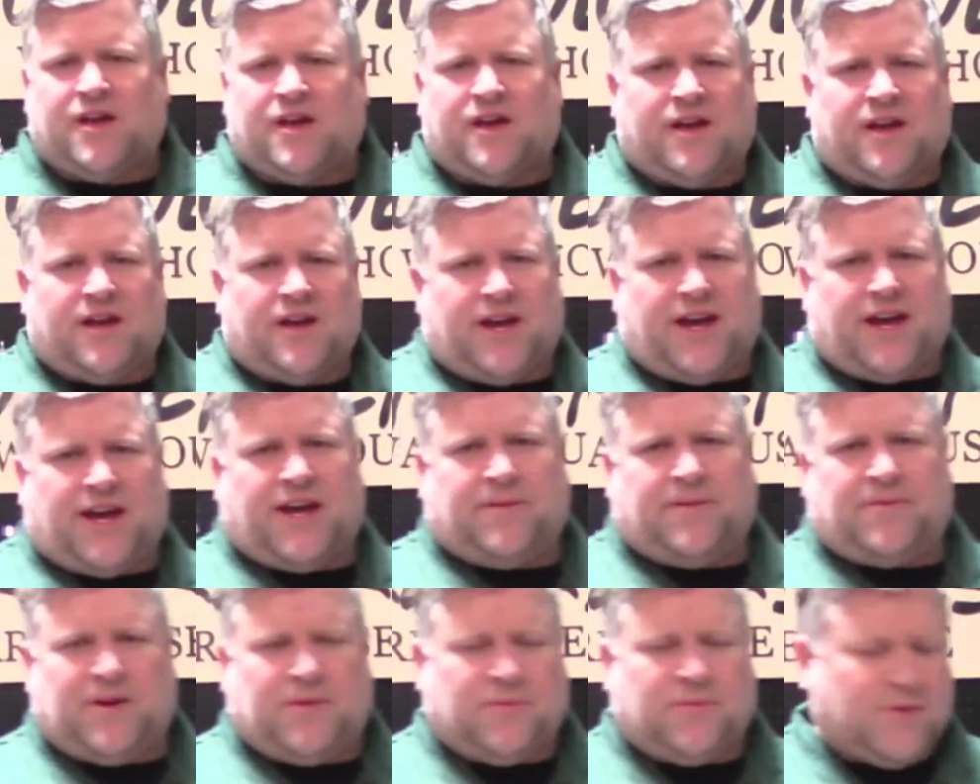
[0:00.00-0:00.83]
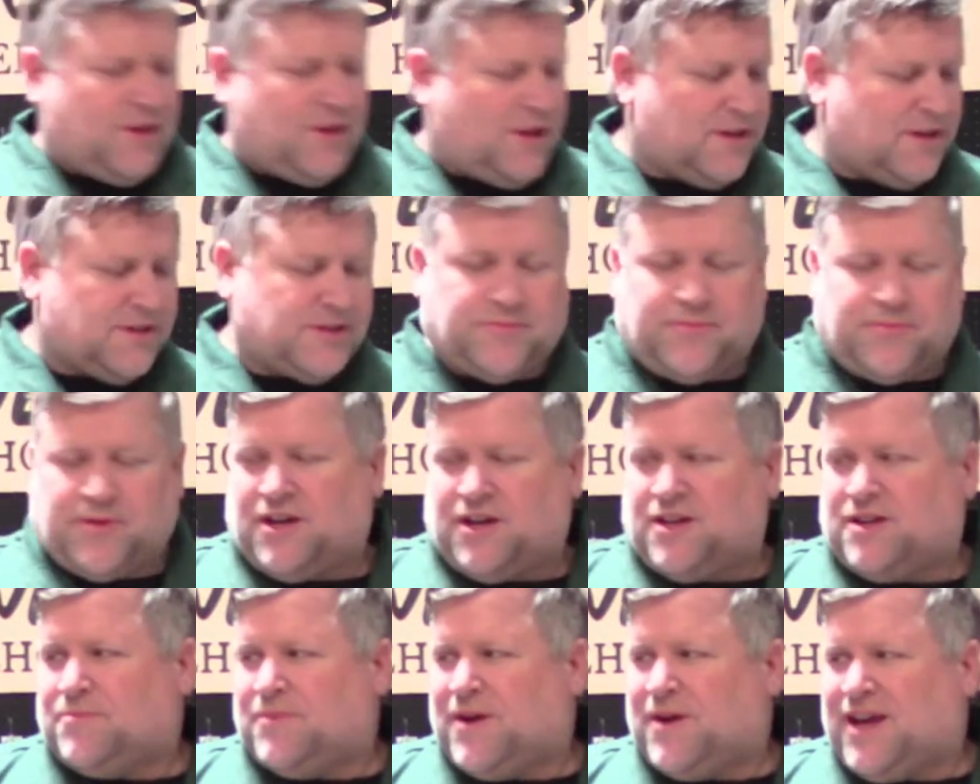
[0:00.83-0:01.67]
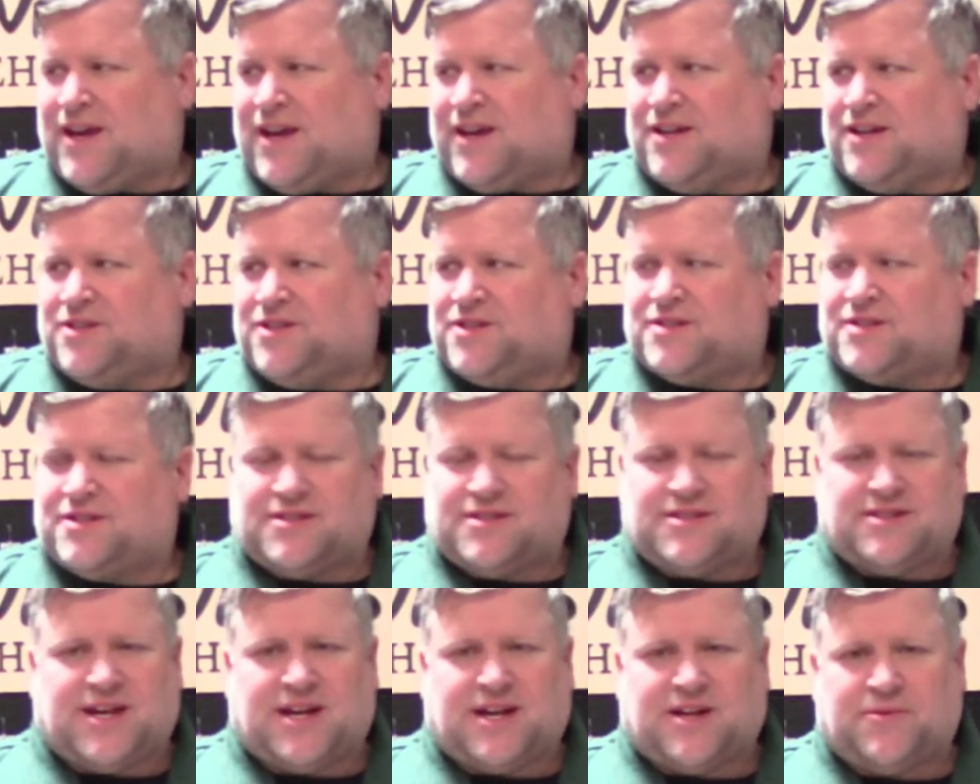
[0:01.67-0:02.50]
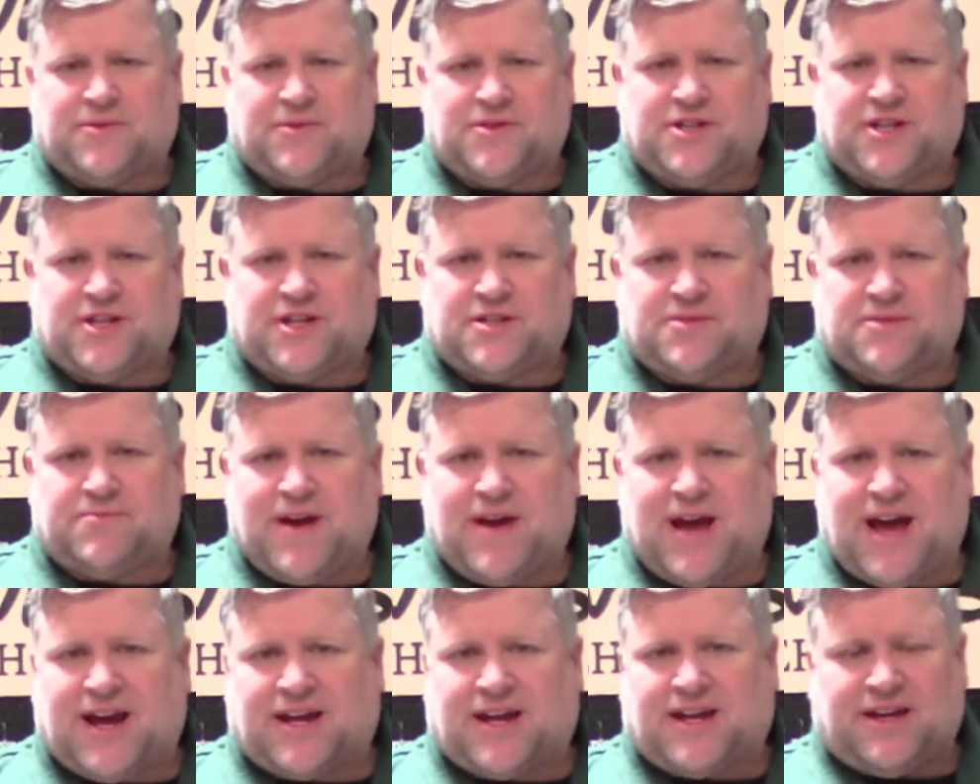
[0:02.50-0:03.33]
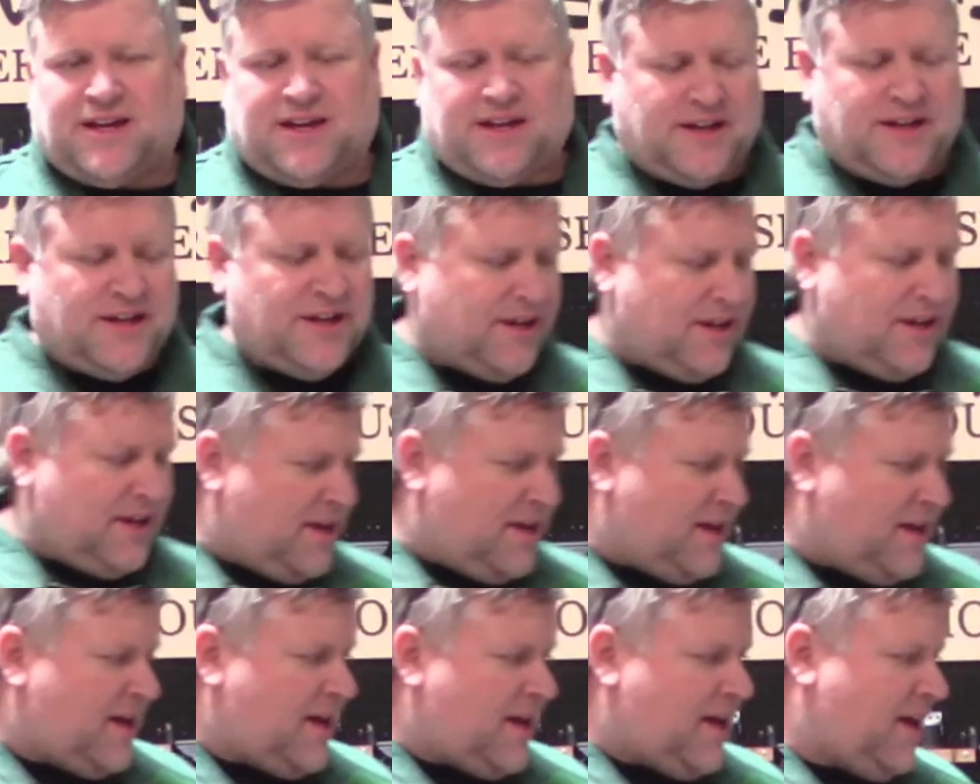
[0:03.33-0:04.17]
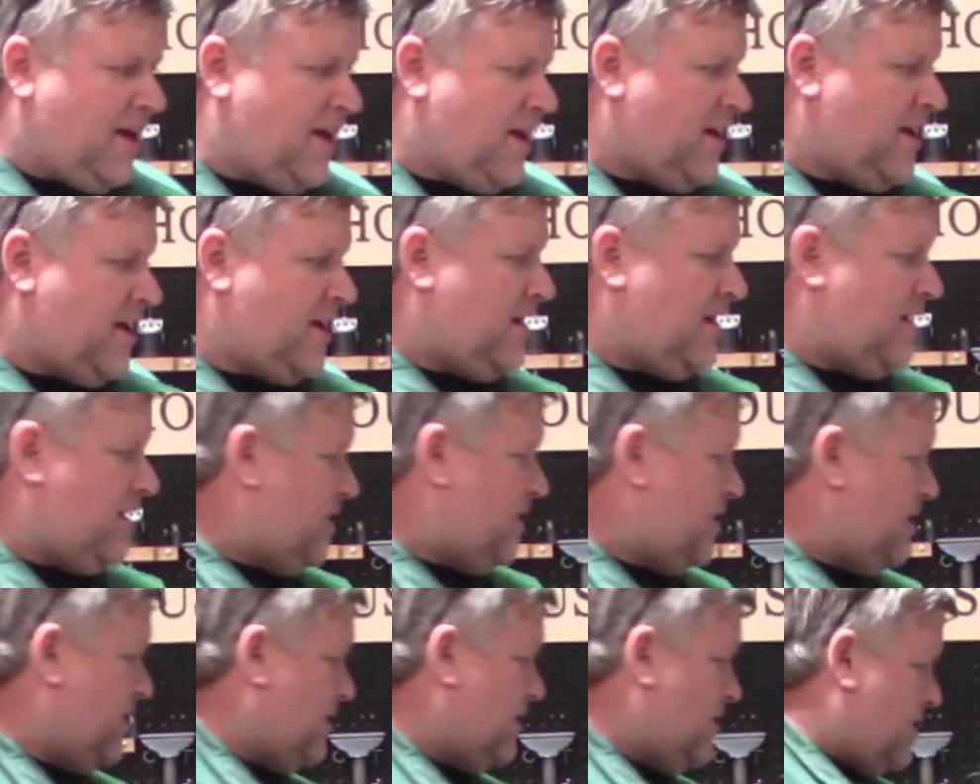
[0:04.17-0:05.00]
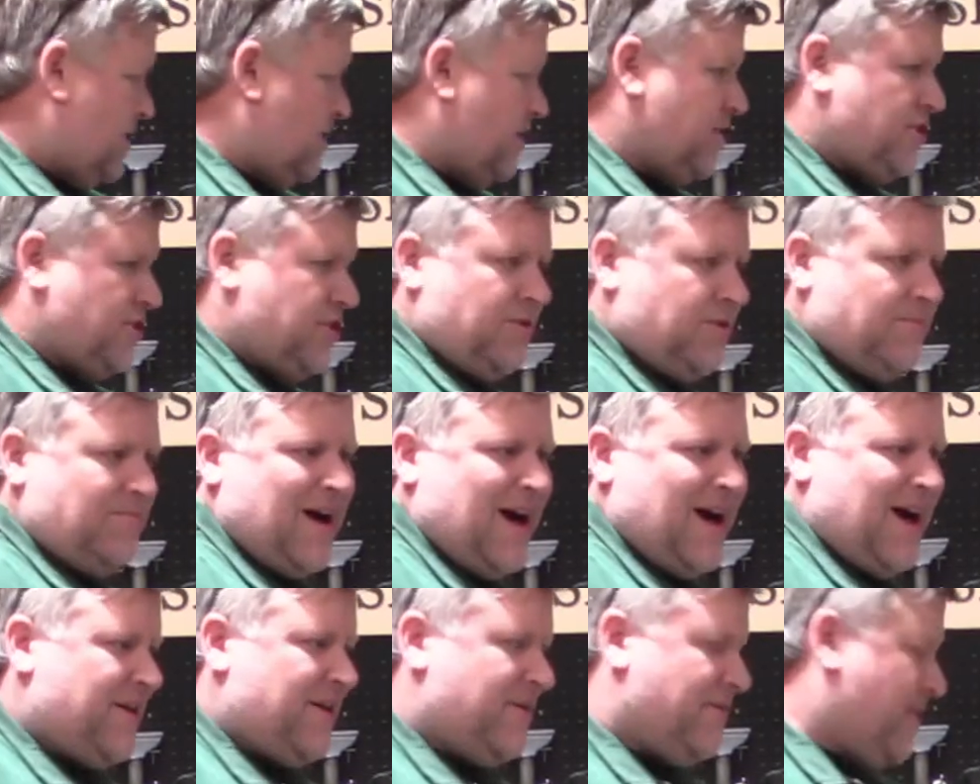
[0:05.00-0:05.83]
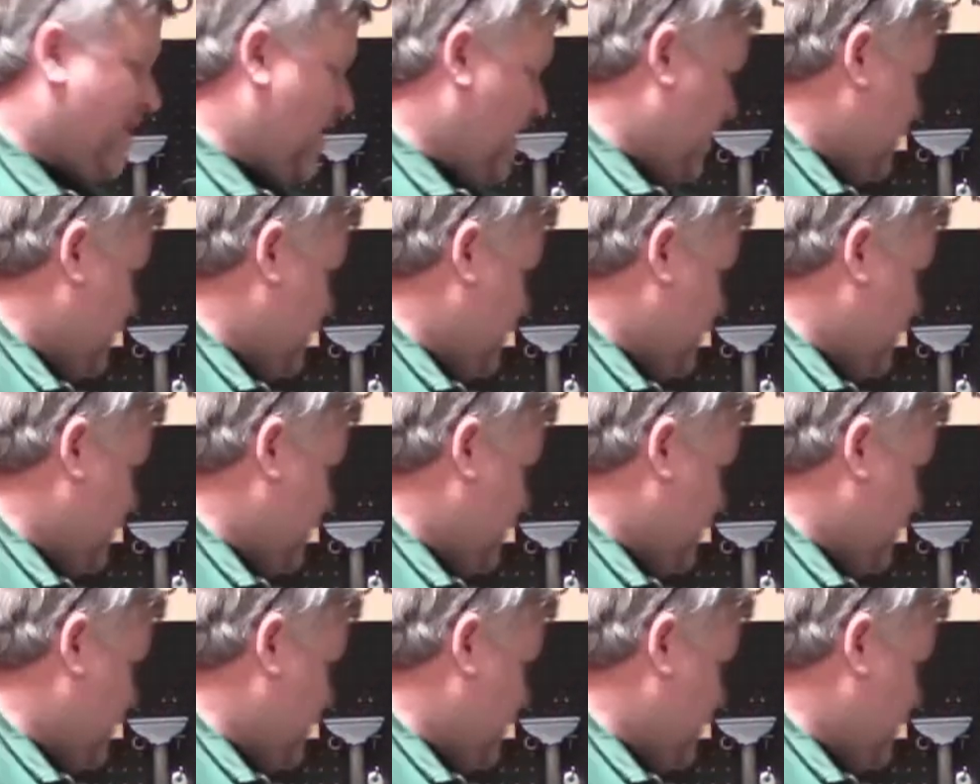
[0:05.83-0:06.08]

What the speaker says: Amy will also be on the mic in just a sec when she gets back. And she'll moderate.